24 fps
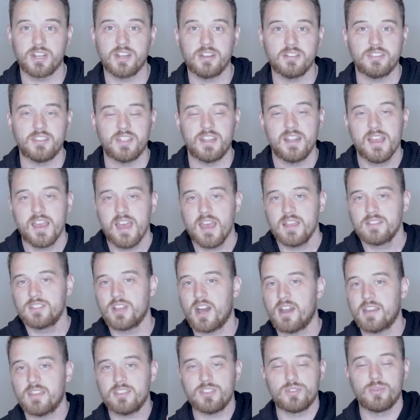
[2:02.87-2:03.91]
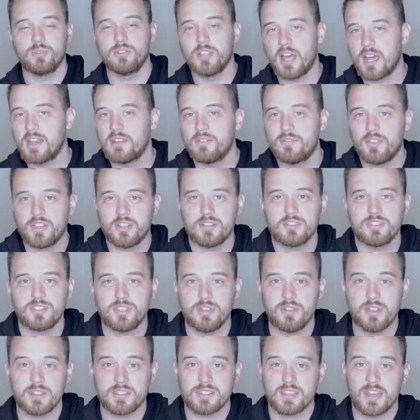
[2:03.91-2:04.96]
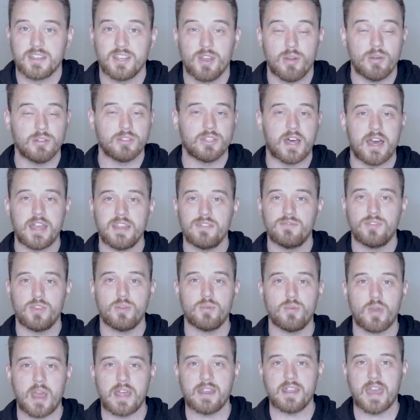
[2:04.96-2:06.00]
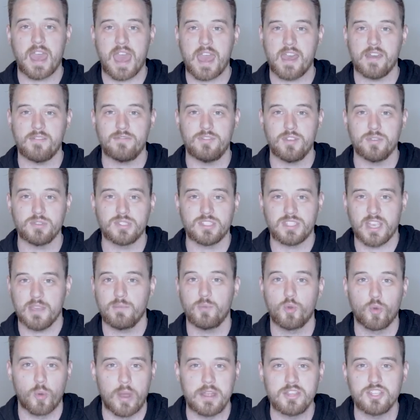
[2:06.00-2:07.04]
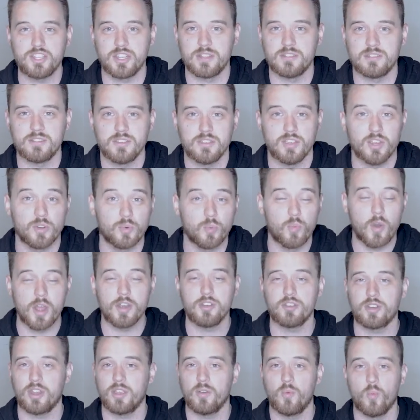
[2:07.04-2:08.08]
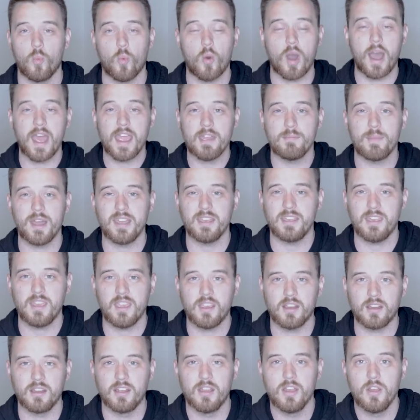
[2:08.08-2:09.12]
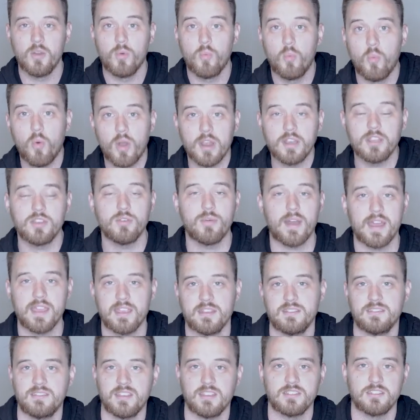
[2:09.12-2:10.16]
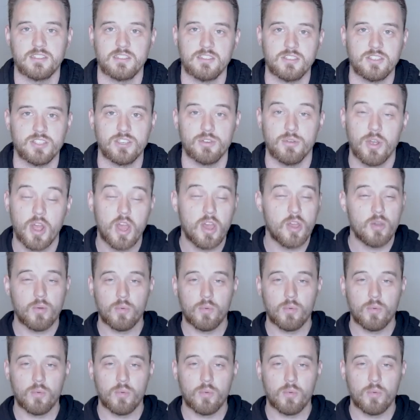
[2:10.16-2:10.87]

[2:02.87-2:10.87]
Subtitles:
earth? And talking to a lot of other students, I know a lot of you kind of have those same questions. You're wondering, why am I here? What do I exist to do?